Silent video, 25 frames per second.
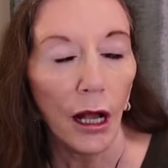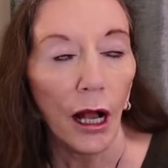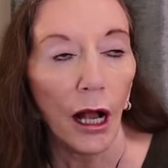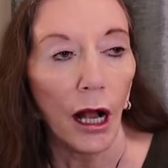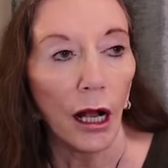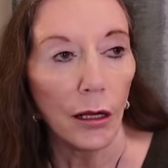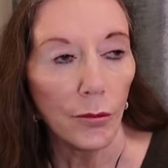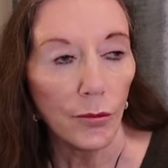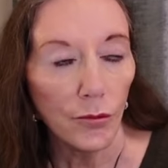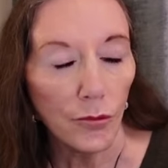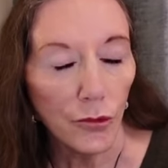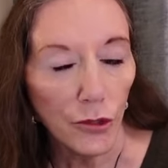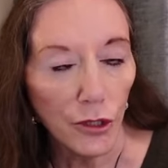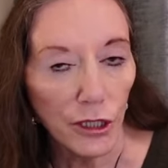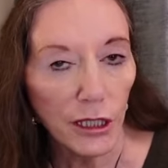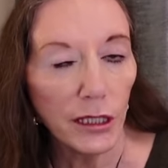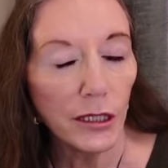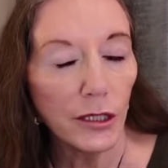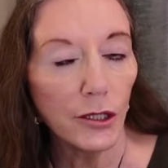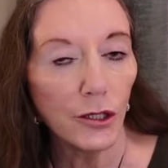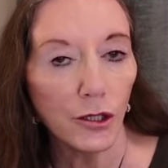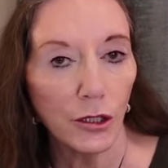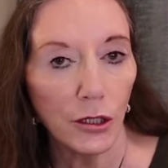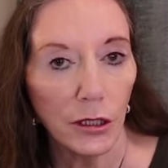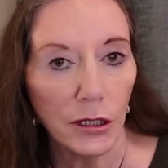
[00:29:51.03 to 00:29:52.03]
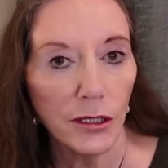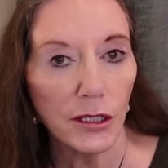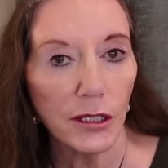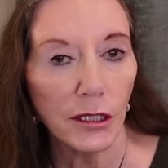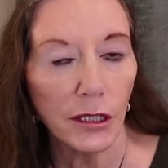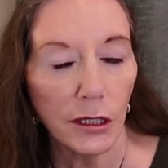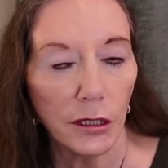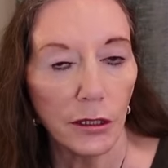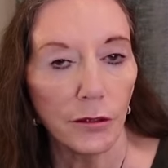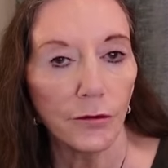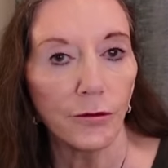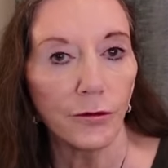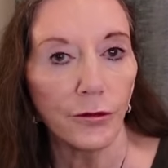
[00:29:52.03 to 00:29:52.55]
I'm really trying to
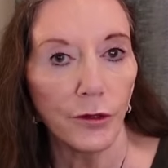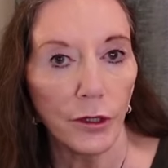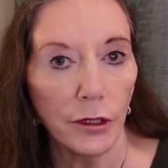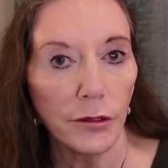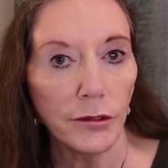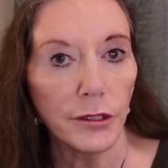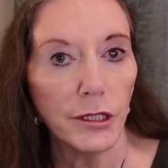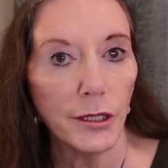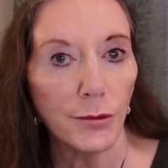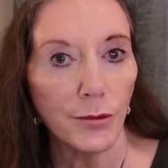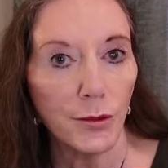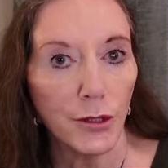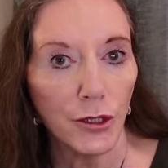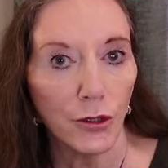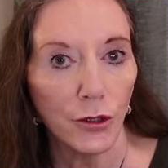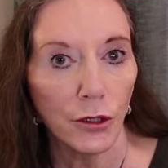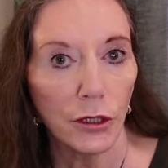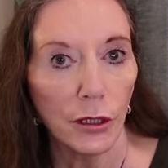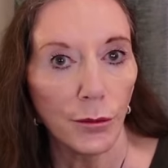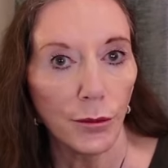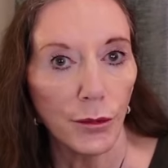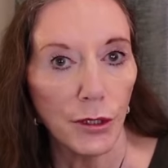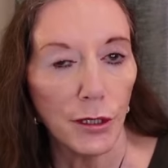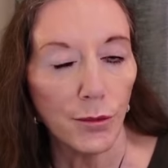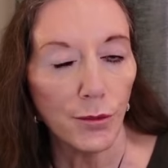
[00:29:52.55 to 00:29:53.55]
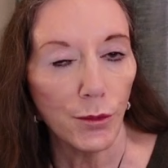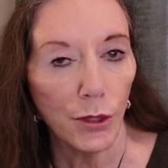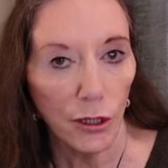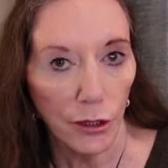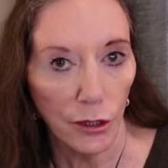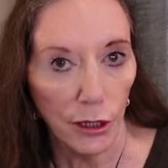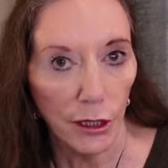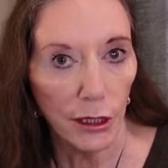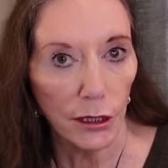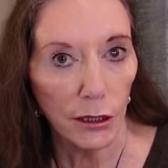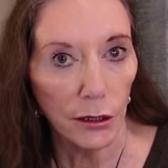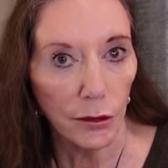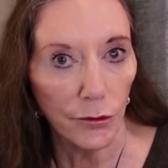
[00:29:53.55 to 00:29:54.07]
hit 5 subscribers by the
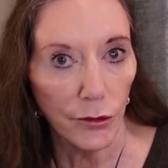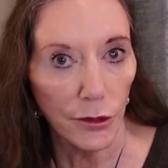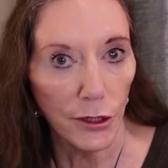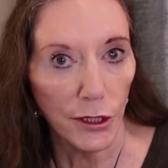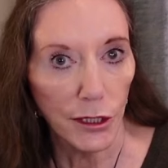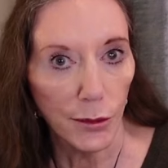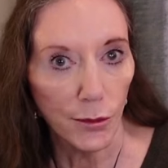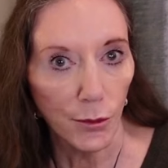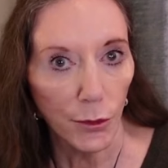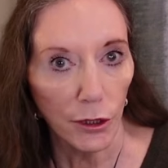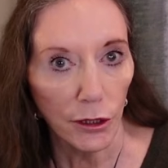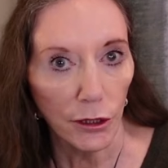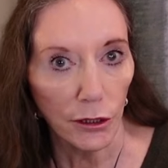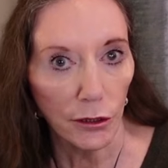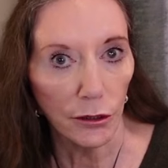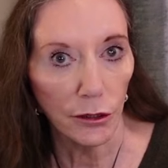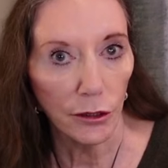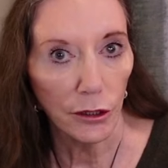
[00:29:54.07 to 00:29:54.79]
end of this month.